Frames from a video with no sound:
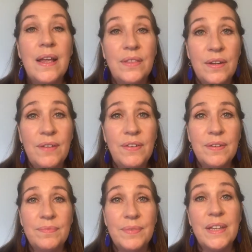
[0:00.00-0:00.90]
The river
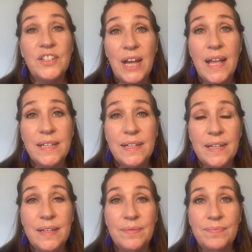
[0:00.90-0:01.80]
in
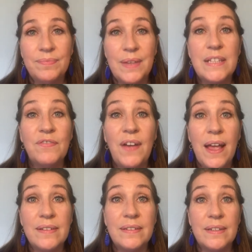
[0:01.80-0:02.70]
January is
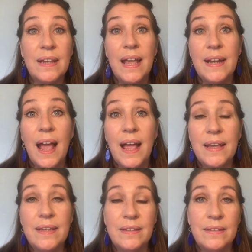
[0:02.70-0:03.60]
fast and high.